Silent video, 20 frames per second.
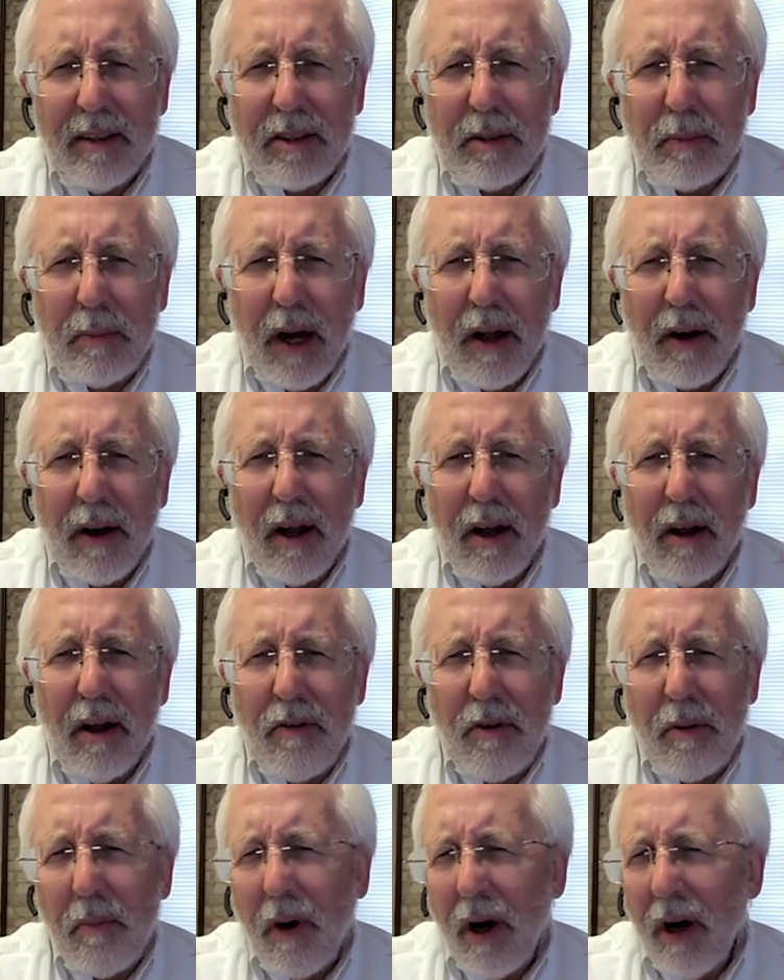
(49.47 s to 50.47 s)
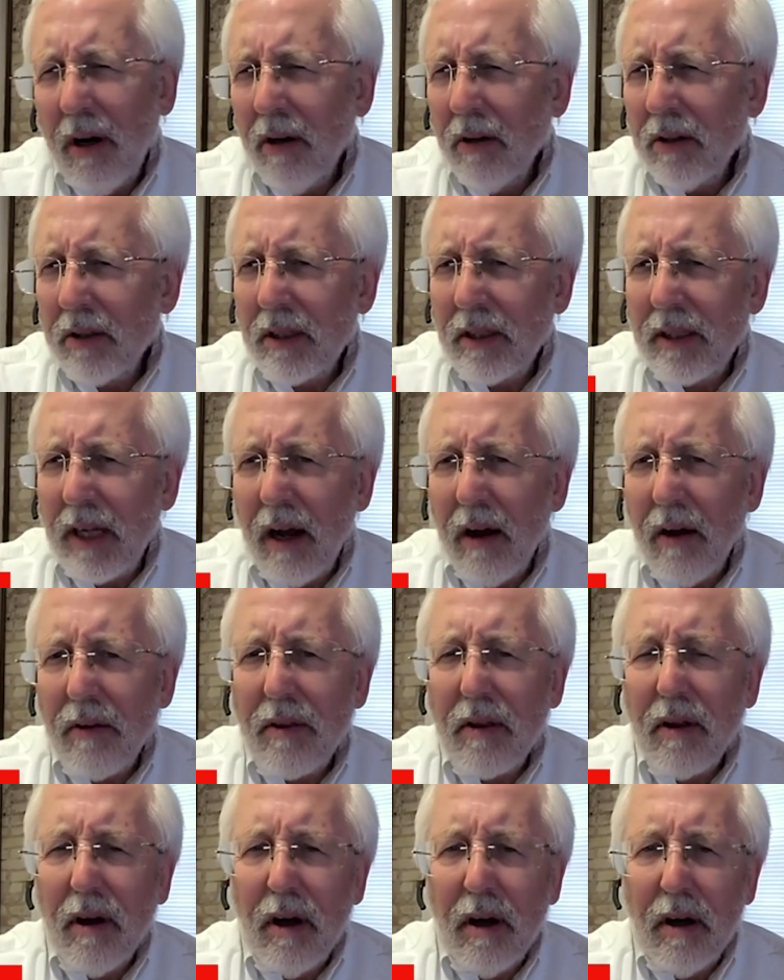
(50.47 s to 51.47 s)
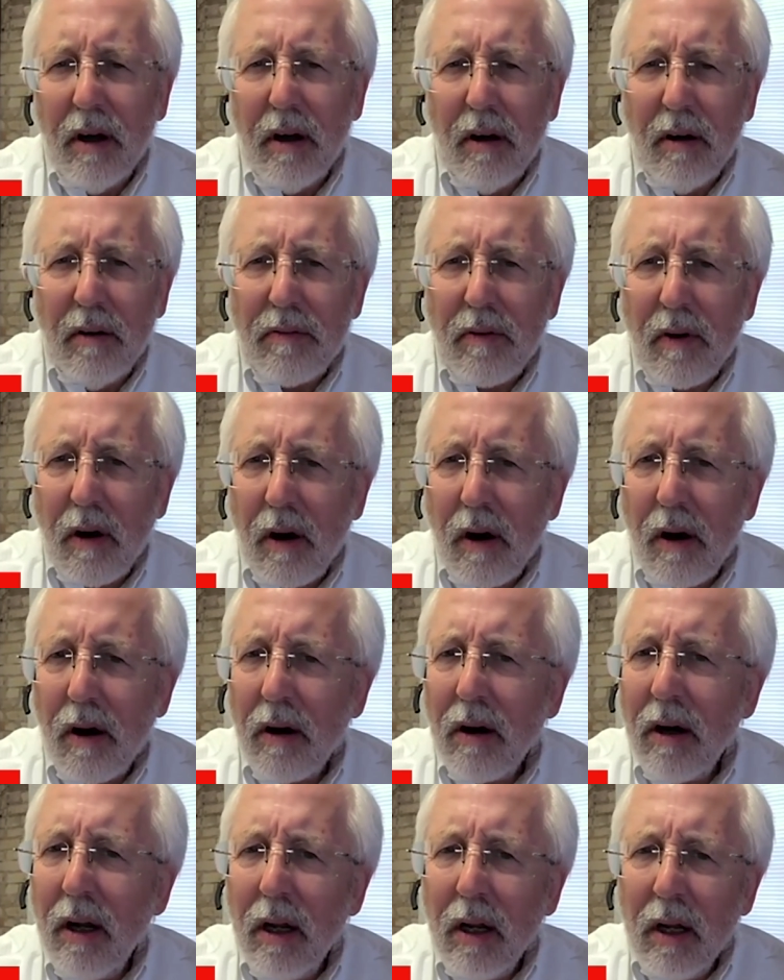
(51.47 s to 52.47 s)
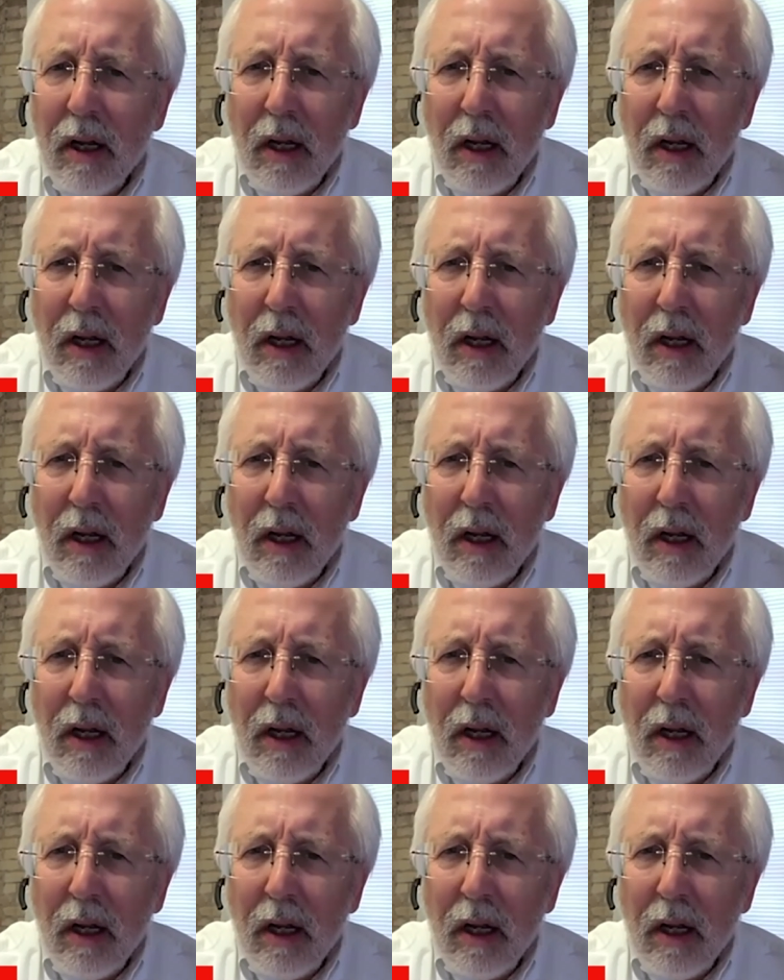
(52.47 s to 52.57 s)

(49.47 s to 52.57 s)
It's about 100 miles south of our